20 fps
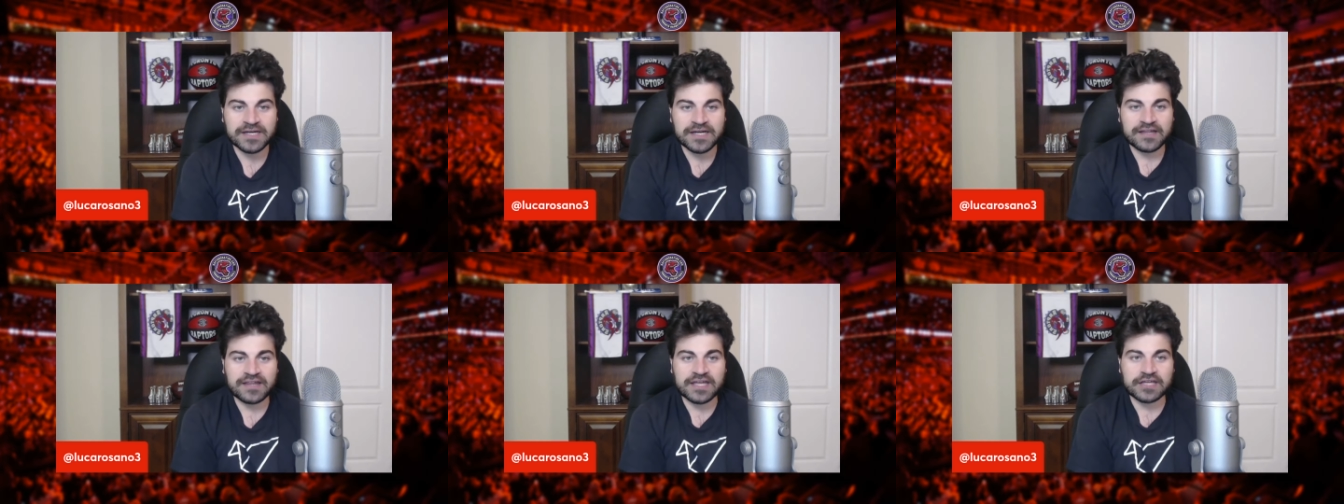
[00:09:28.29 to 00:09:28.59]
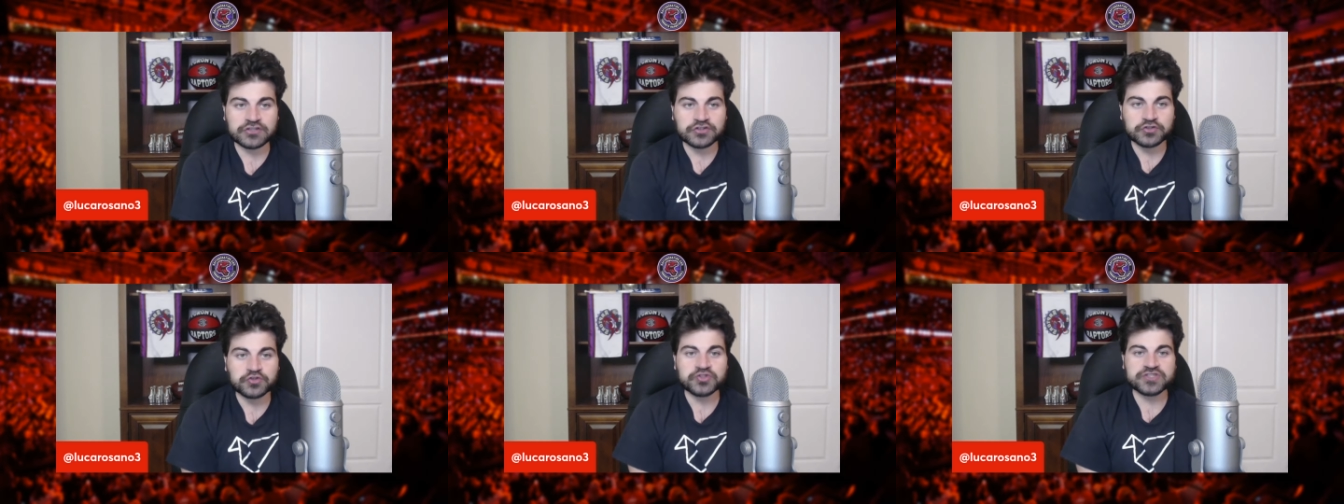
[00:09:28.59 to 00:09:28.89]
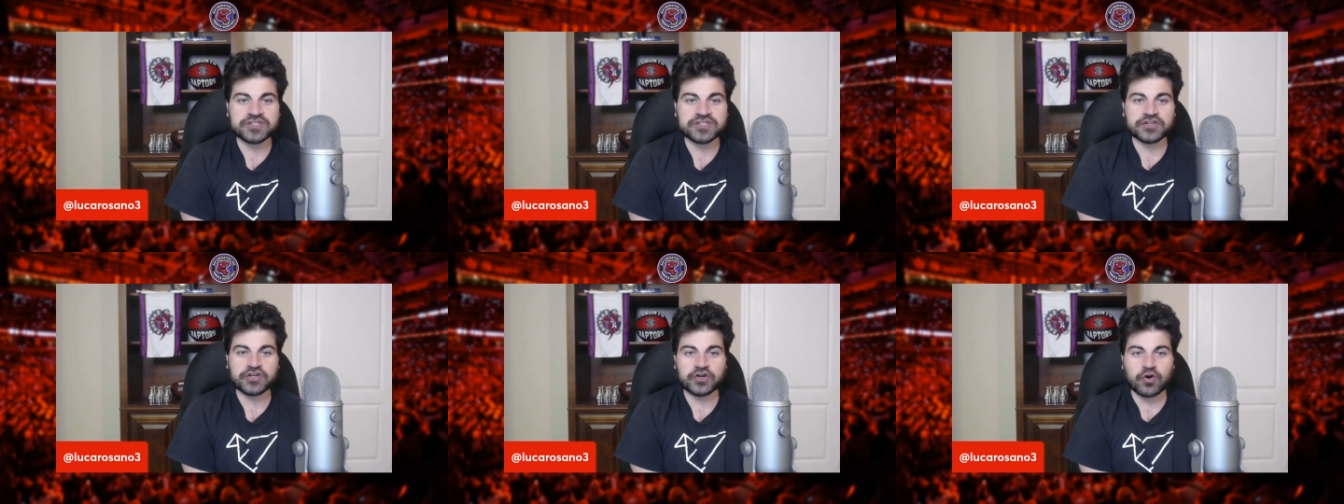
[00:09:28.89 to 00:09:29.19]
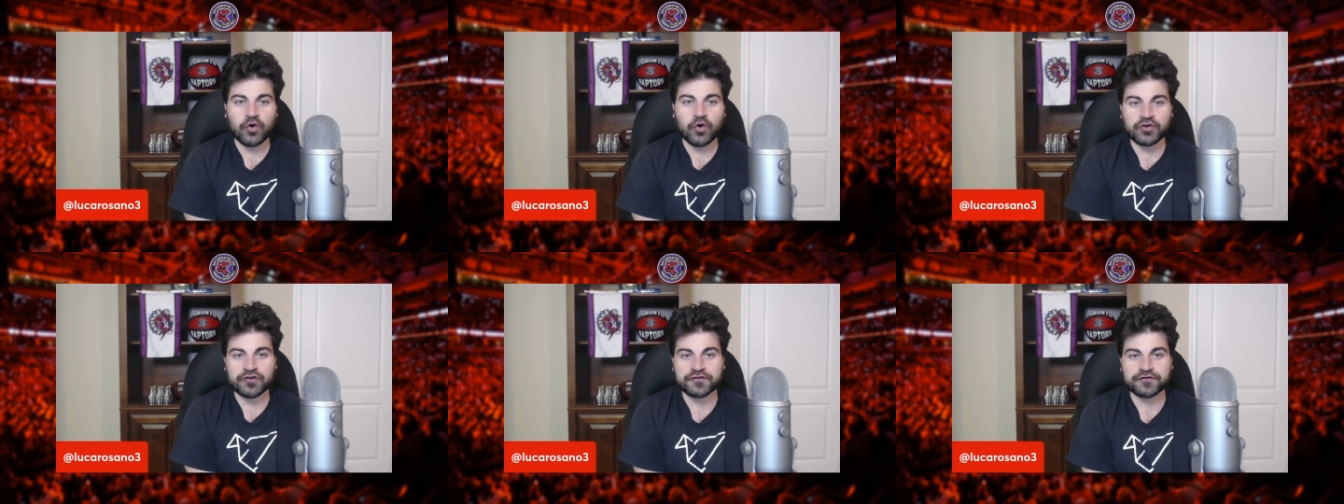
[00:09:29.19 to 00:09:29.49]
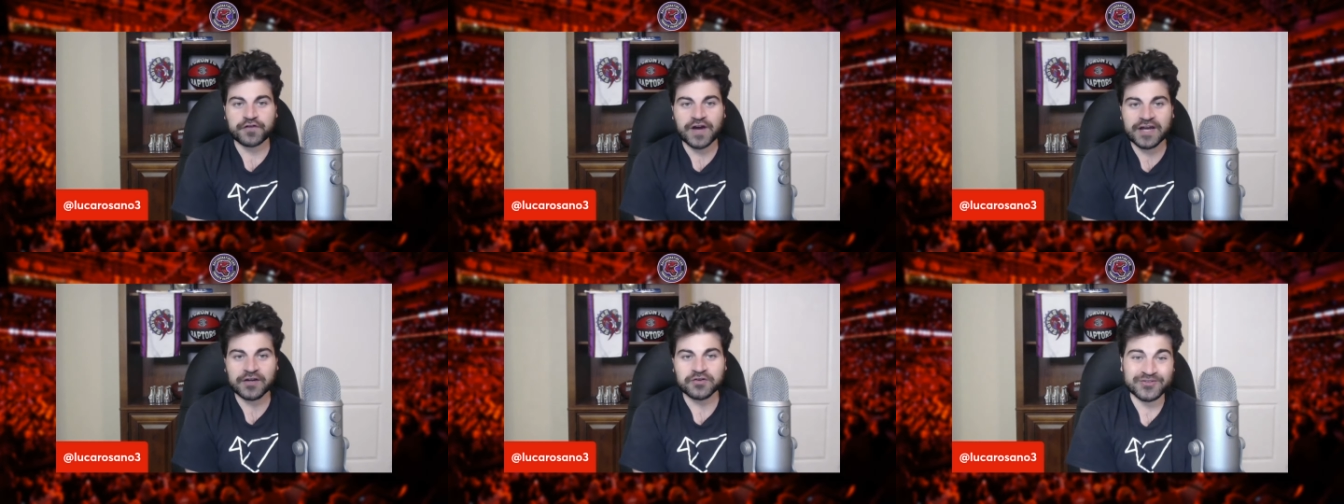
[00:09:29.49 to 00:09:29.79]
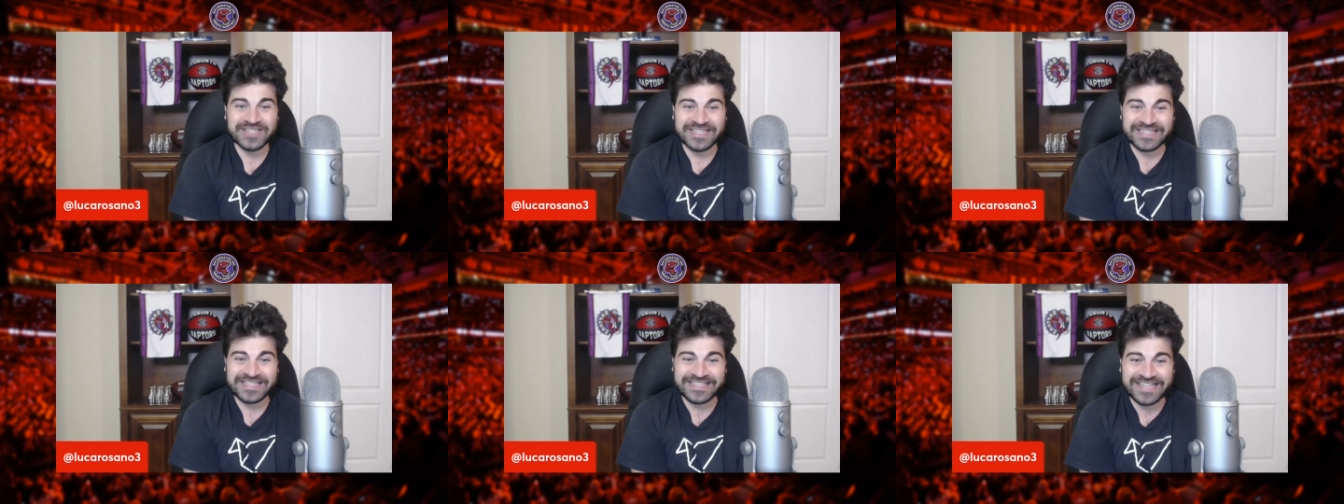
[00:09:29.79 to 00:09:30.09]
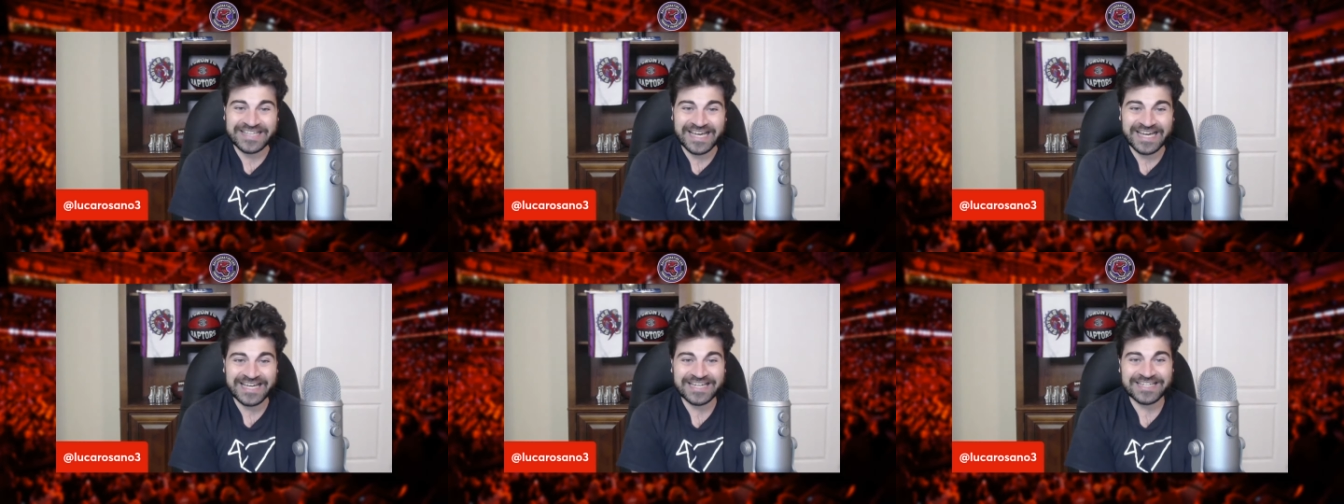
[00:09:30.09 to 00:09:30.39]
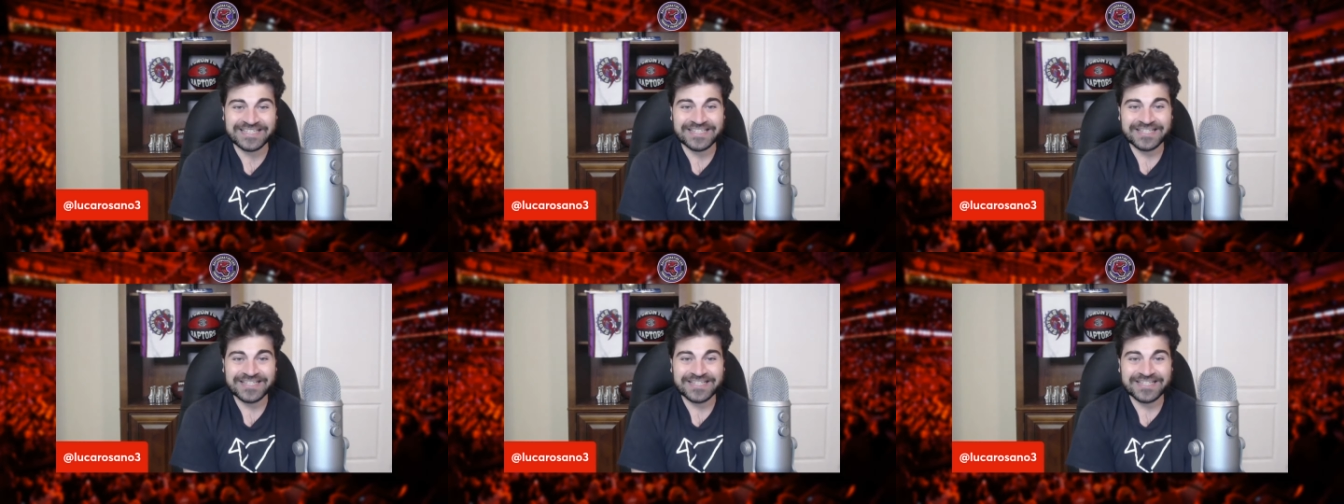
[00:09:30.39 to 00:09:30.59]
They lose in the quarterfinals again